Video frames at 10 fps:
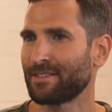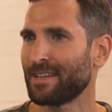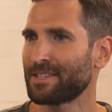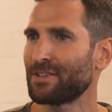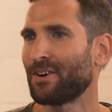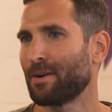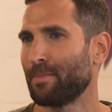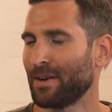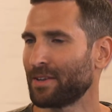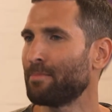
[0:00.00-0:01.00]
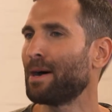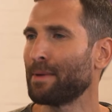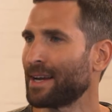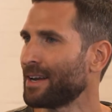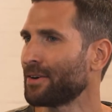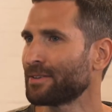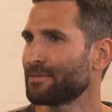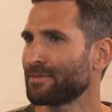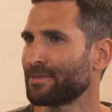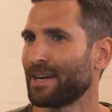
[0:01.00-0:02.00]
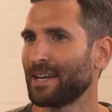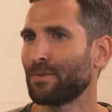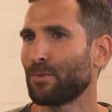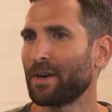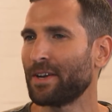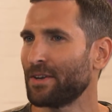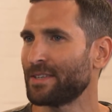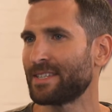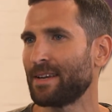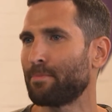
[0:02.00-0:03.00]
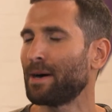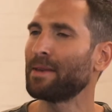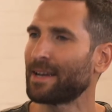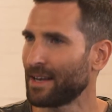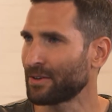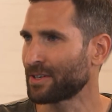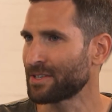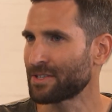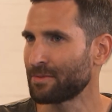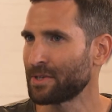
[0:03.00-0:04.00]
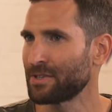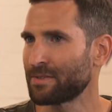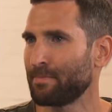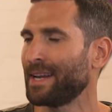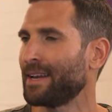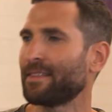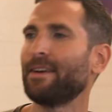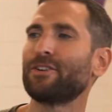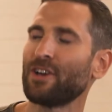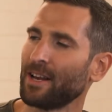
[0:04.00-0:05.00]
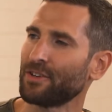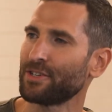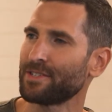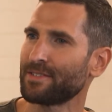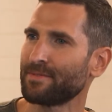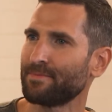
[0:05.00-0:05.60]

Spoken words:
Let's talk about the public cloud. right? Where do you see public cloud customers meeting their challenges?